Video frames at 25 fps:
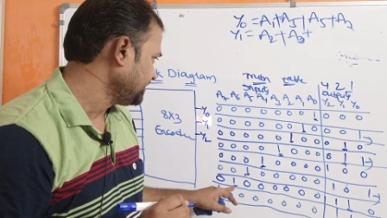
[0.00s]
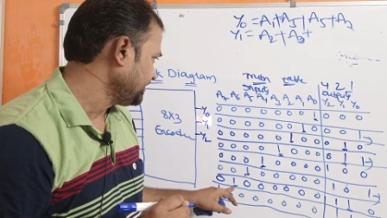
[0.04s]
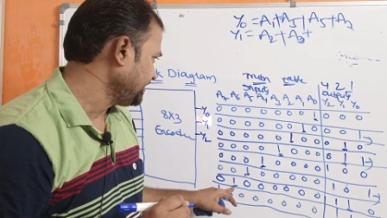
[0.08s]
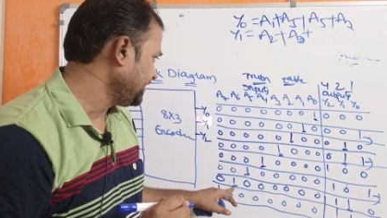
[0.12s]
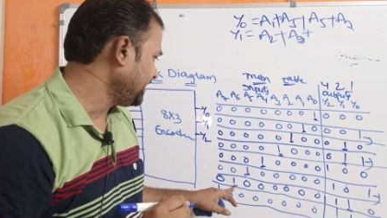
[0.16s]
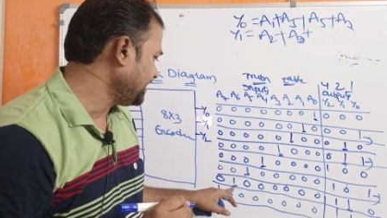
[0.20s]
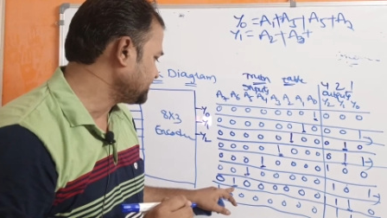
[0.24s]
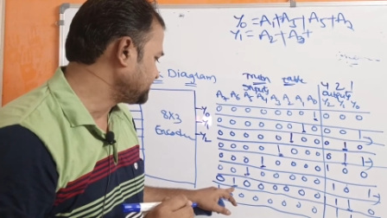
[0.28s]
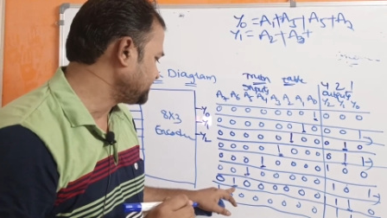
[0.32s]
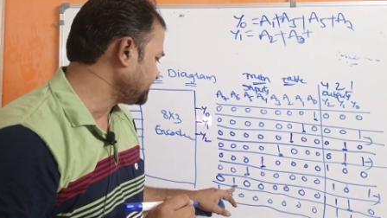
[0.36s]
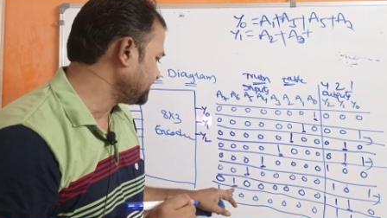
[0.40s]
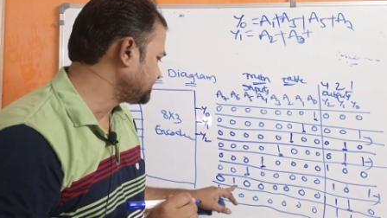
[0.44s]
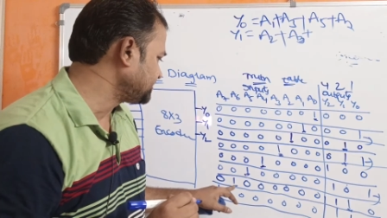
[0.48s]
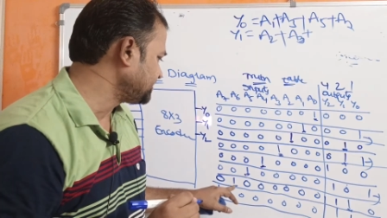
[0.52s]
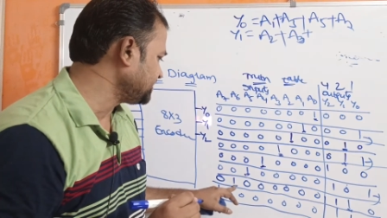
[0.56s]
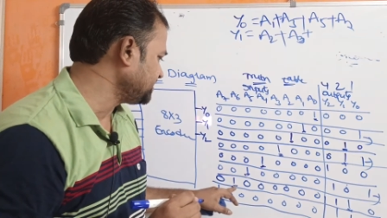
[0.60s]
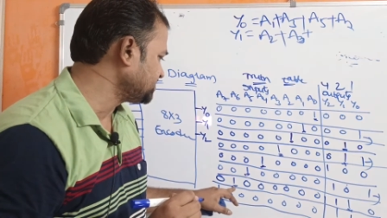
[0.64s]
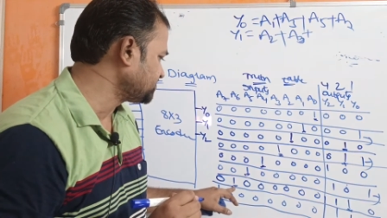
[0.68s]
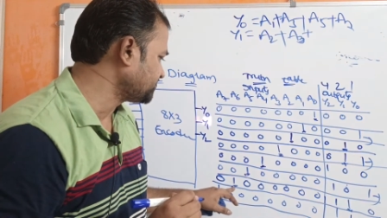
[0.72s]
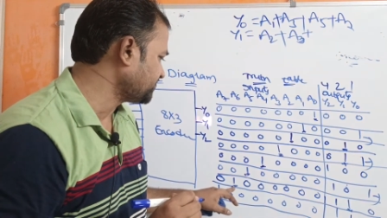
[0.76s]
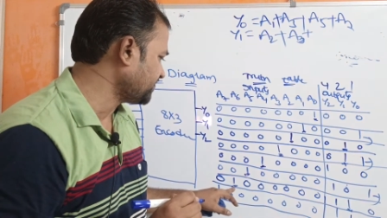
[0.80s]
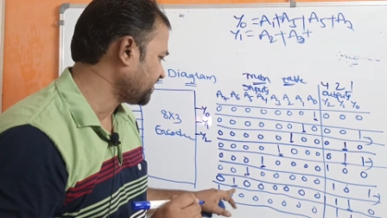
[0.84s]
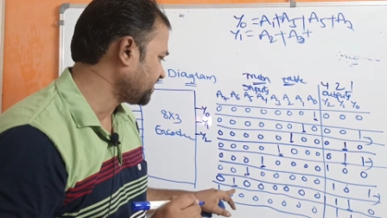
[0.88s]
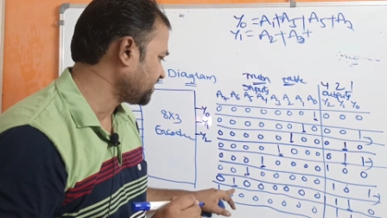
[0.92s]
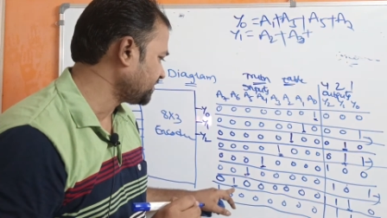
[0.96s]
A6
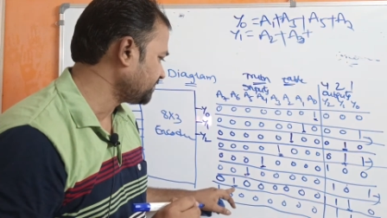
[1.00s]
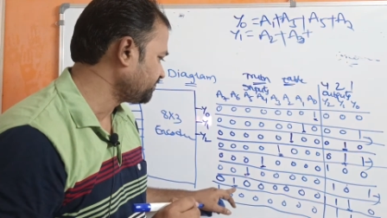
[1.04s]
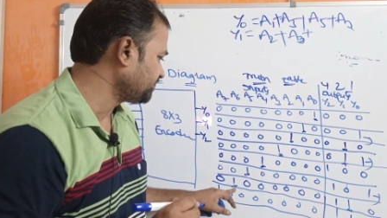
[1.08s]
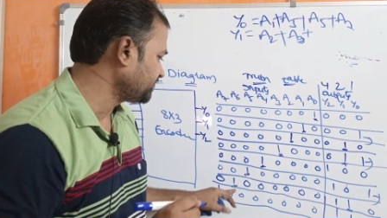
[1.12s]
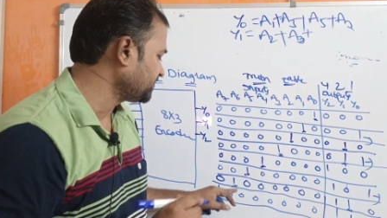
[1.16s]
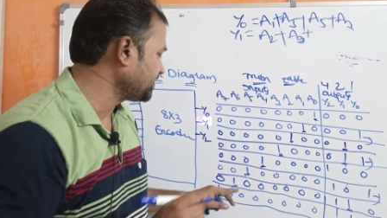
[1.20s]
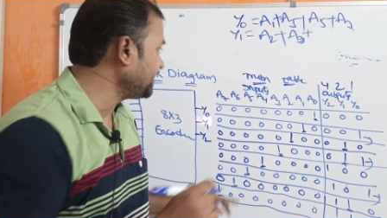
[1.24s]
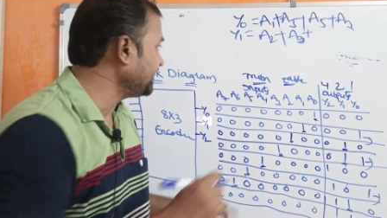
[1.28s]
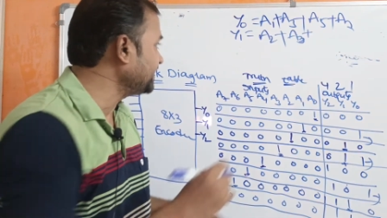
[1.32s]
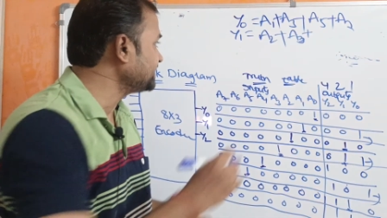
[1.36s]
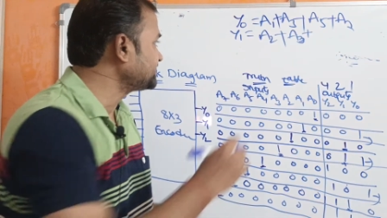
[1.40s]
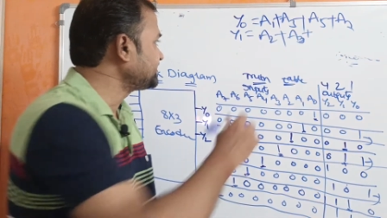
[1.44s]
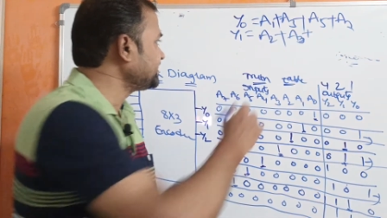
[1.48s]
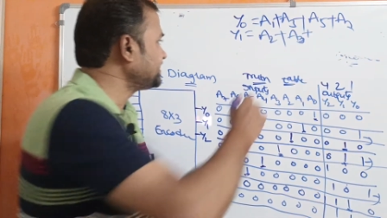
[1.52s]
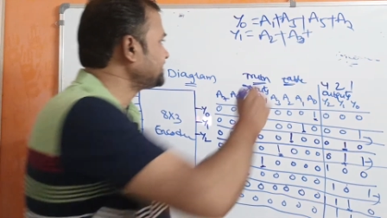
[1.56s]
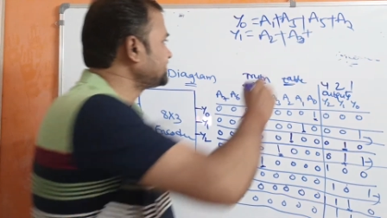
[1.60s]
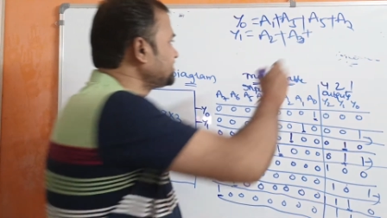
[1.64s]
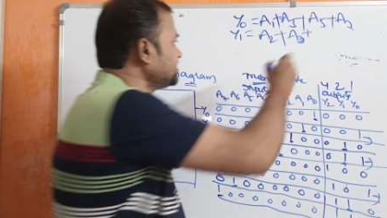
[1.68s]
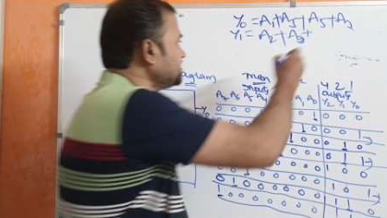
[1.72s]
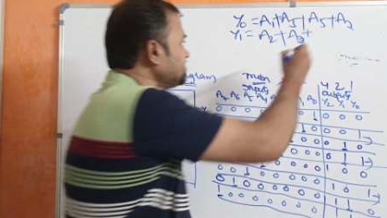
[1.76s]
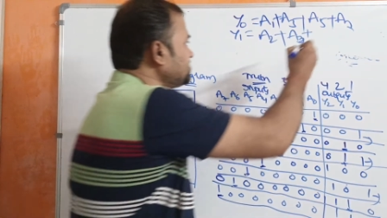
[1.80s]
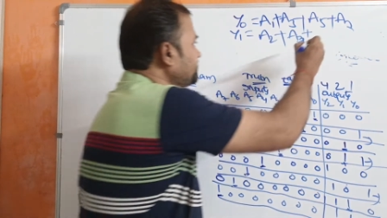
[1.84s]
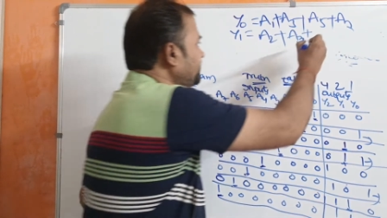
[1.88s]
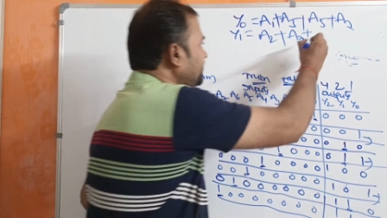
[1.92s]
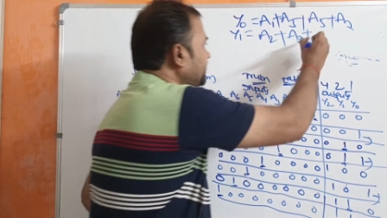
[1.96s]
is 1.
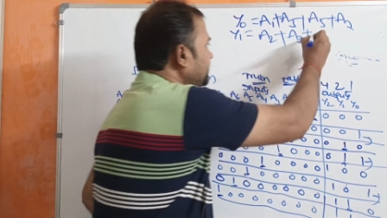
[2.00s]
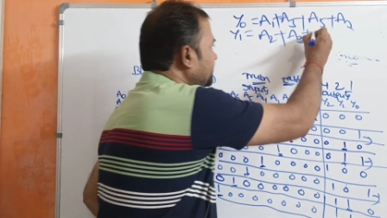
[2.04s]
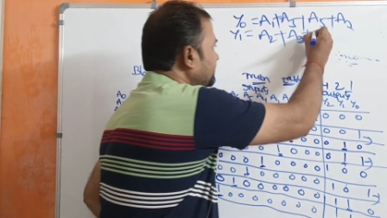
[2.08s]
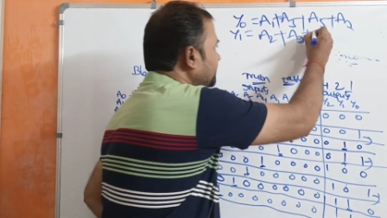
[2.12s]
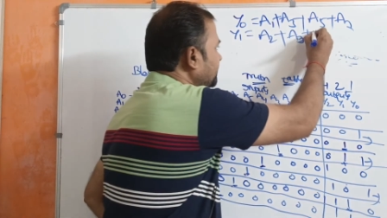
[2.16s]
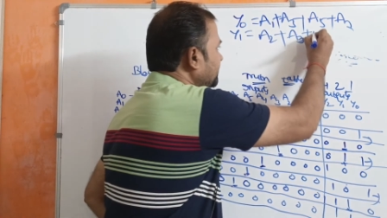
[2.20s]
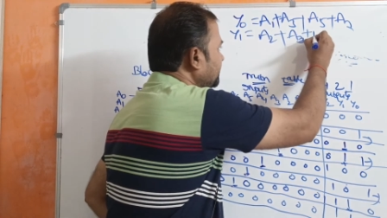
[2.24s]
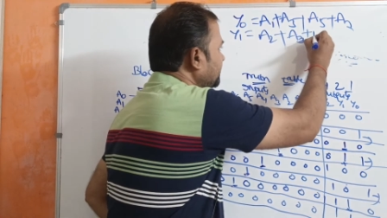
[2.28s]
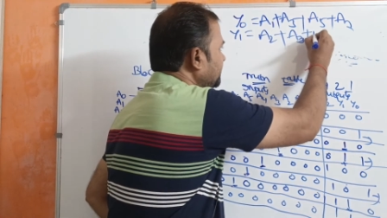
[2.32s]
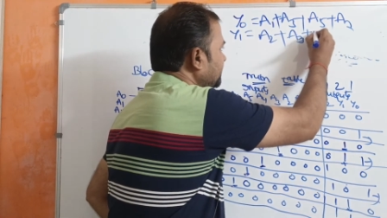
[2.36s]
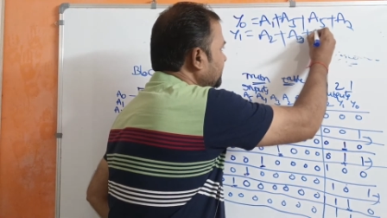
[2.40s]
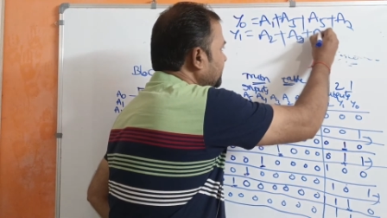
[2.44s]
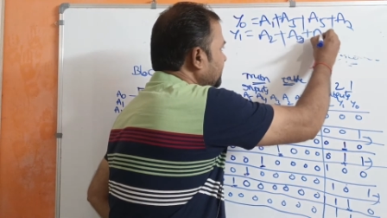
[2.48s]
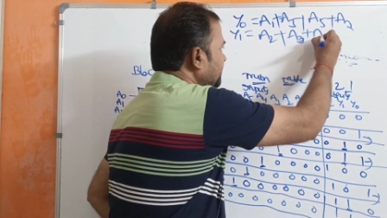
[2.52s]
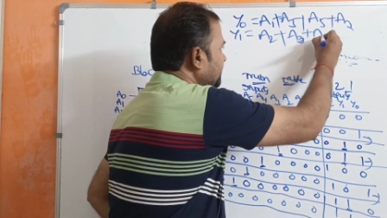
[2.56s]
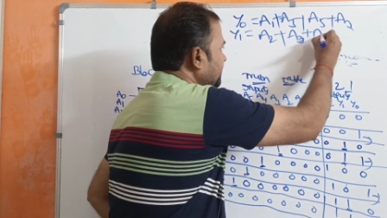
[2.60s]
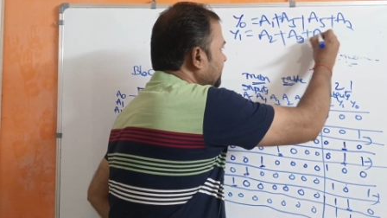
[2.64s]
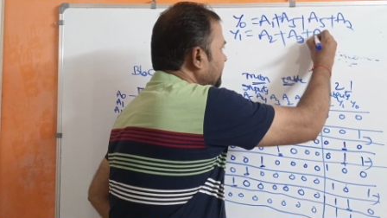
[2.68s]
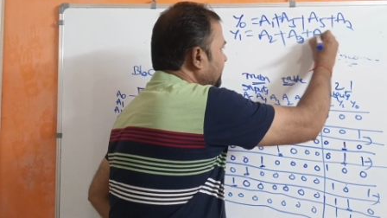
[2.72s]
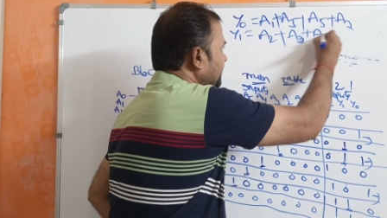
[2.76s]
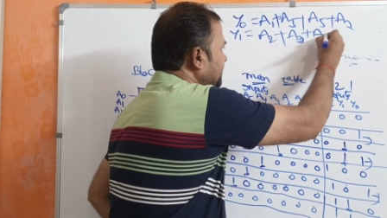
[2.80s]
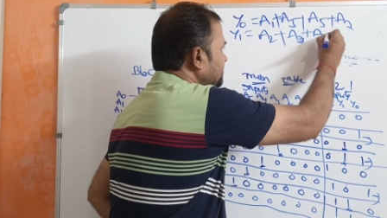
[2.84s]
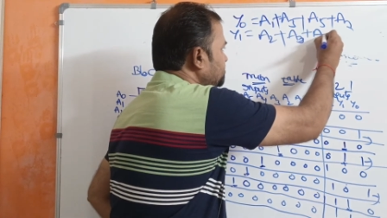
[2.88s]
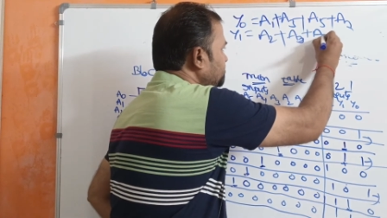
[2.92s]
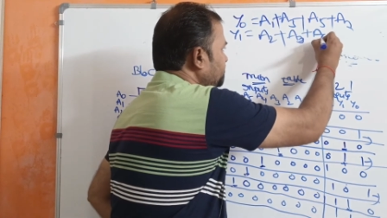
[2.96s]
A6 is 1.
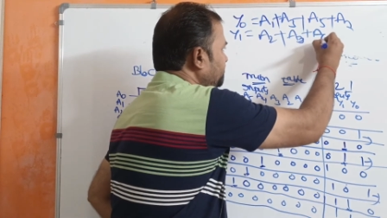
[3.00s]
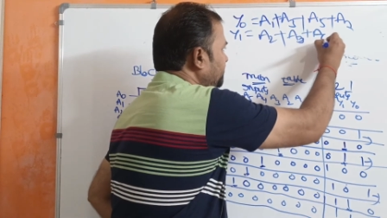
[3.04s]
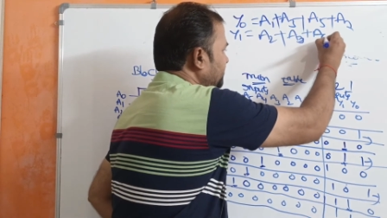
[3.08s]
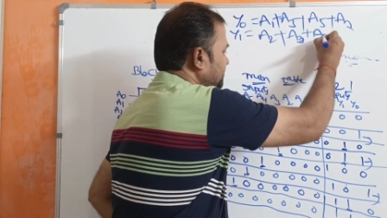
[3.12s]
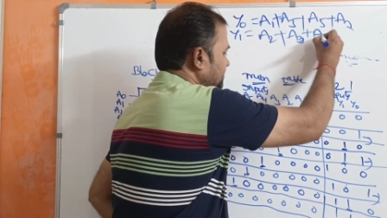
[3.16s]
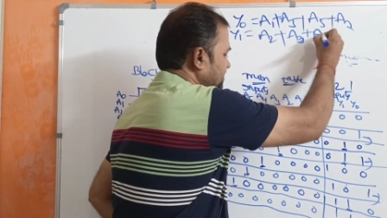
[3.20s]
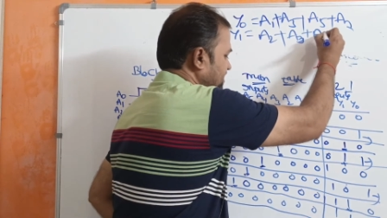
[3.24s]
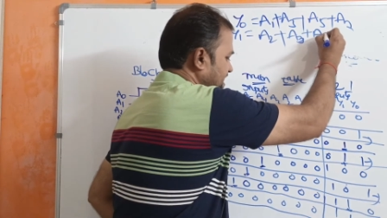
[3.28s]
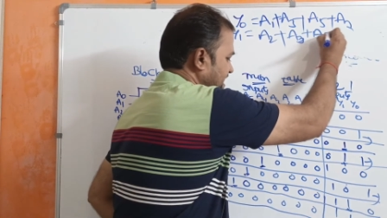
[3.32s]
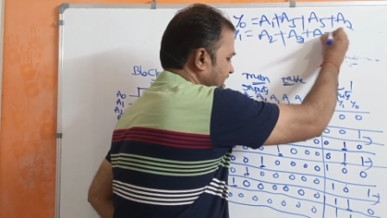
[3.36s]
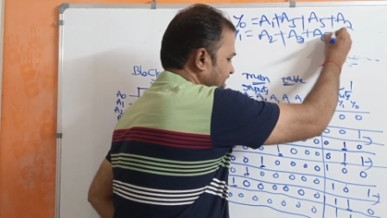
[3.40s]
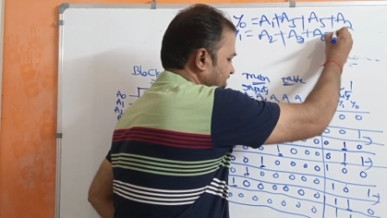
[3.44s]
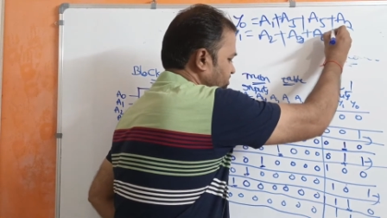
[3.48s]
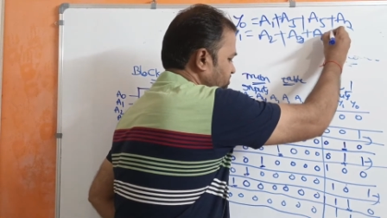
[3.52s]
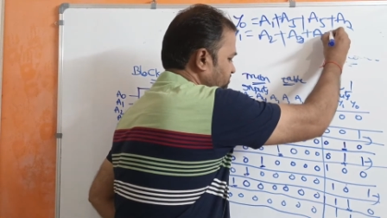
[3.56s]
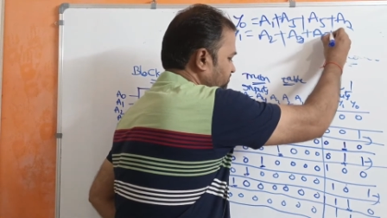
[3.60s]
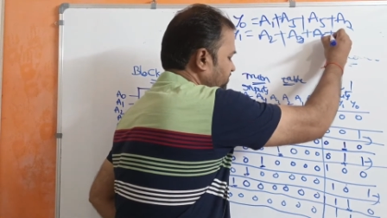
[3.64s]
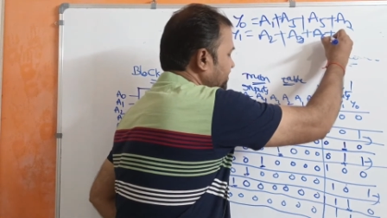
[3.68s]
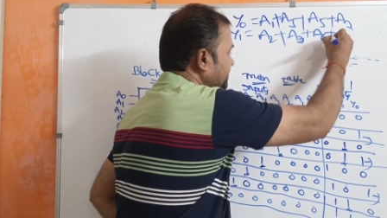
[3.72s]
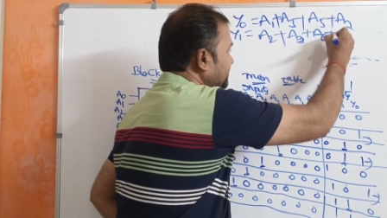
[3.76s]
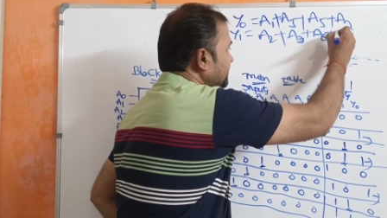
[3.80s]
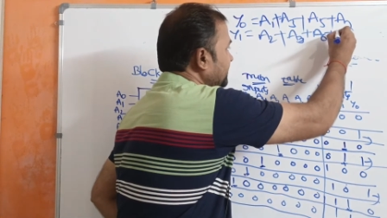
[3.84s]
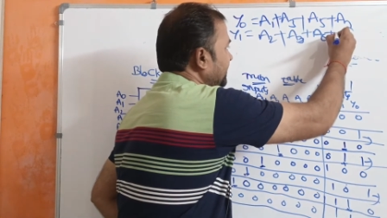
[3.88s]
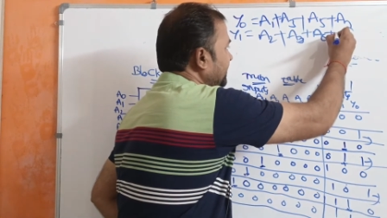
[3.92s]
Next, for the last one,